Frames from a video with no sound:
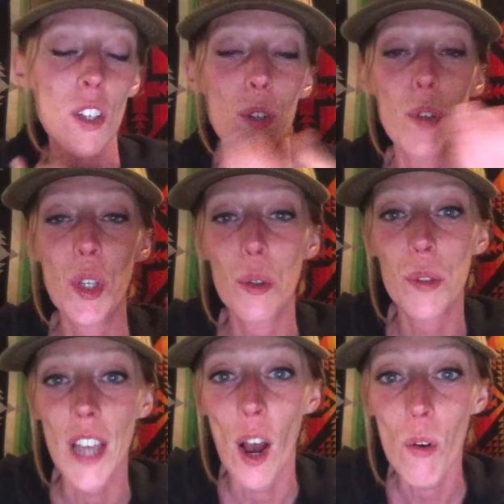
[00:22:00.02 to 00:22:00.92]
you
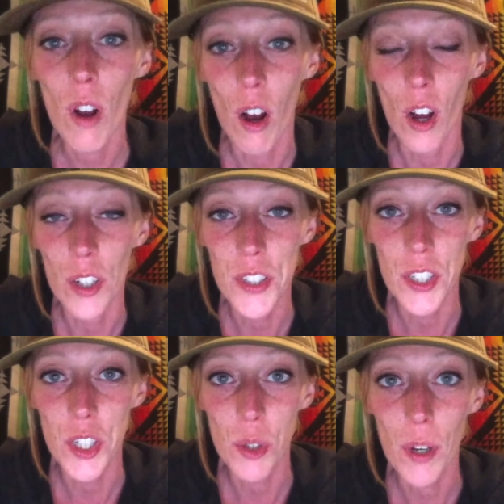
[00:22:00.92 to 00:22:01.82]
use alcohol to
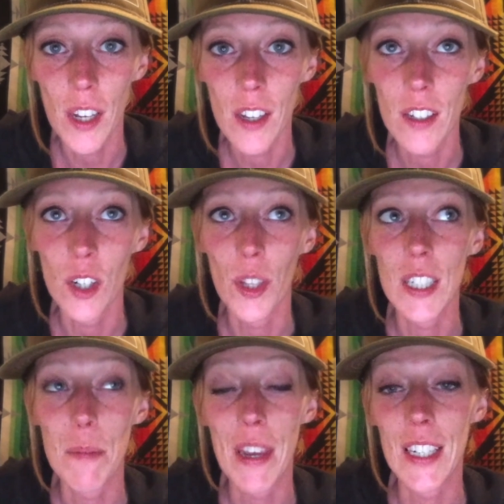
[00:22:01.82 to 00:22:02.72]
do it,
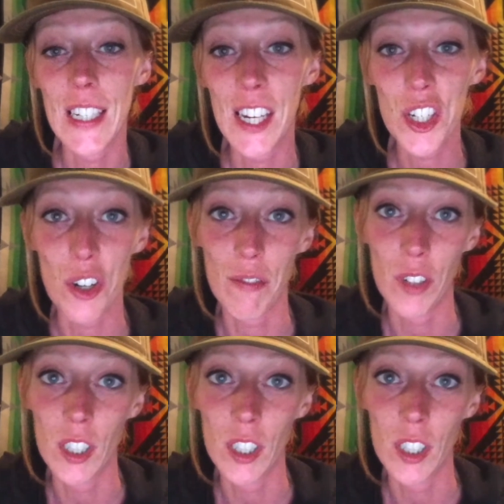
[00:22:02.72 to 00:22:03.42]
like to make a tincture, for